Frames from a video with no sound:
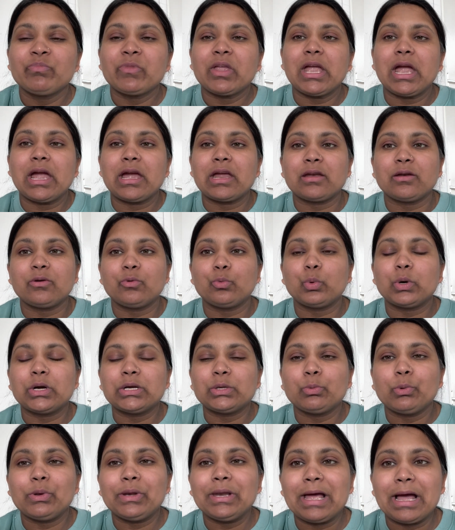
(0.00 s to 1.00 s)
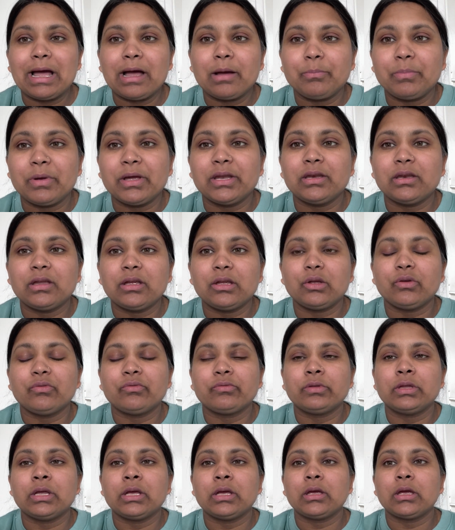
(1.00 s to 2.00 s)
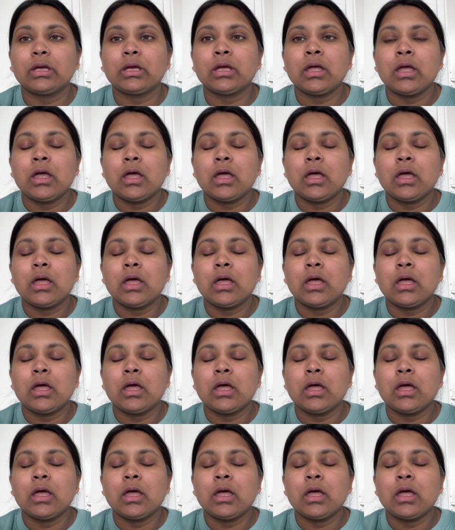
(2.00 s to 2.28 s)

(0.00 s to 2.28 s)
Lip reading: and what will happen if they